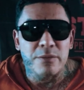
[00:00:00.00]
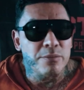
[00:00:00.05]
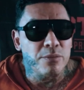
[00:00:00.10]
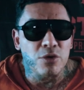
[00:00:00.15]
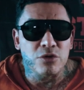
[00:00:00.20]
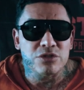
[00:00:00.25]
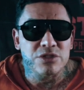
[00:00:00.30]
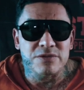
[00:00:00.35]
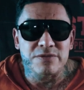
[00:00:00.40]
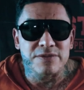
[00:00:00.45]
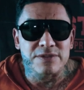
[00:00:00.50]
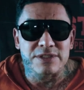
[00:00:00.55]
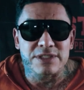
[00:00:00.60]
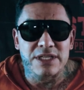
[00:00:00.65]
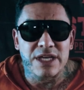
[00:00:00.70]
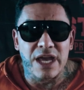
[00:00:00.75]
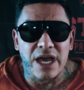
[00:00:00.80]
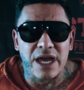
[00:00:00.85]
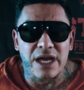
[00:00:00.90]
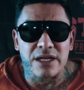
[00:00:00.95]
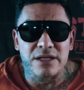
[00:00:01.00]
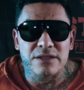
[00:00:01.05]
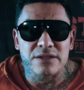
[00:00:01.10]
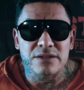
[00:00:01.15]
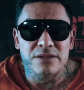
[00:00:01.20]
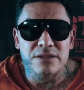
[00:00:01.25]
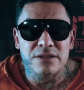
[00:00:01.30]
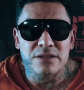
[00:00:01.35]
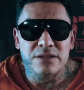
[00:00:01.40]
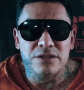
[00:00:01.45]
most of us can't.
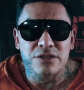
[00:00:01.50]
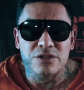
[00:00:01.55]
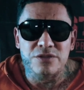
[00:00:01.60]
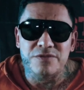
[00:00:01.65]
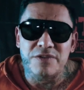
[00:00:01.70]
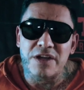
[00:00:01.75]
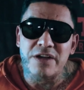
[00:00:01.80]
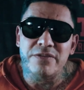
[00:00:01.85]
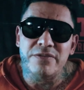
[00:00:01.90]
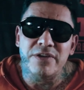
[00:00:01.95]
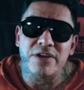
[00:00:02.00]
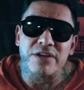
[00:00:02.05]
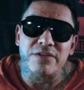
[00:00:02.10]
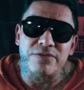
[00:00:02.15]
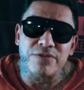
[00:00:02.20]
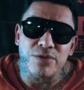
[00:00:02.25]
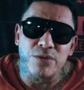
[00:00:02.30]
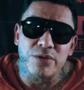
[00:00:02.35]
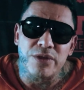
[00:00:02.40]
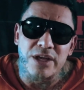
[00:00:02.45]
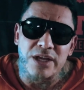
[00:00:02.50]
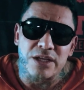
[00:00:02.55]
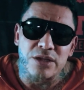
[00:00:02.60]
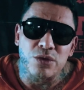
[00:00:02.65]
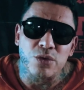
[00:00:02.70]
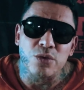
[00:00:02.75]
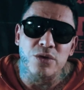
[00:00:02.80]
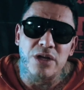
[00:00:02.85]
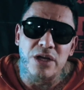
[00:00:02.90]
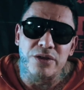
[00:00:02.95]
There's very, very few that
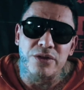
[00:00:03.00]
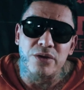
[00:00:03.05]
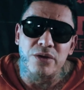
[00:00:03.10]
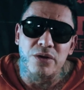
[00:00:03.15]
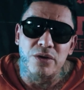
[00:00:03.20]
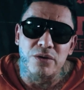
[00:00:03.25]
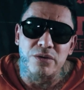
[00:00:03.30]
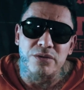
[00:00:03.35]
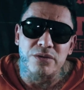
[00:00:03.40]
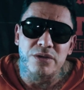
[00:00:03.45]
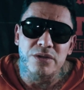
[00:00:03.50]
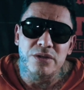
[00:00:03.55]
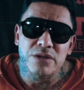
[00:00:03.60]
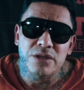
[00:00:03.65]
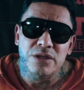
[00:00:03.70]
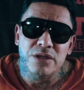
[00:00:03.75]
can do it on their own.